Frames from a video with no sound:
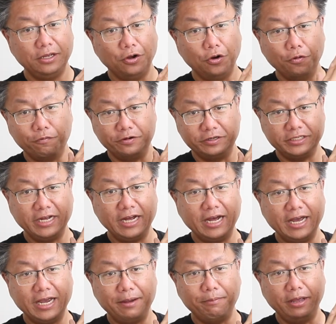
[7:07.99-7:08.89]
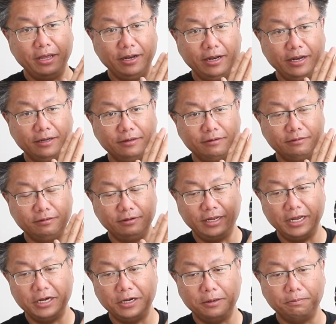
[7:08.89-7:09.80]
over time and
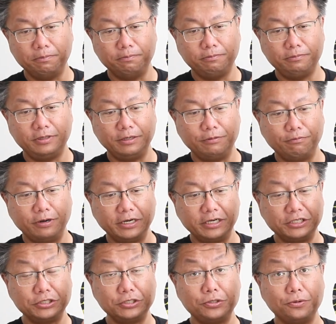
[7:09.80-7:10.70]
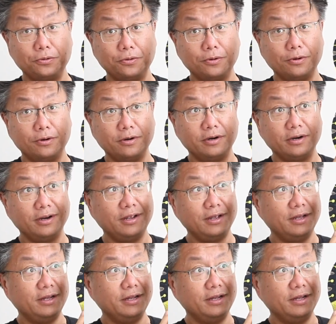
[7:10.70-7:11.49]
help the running store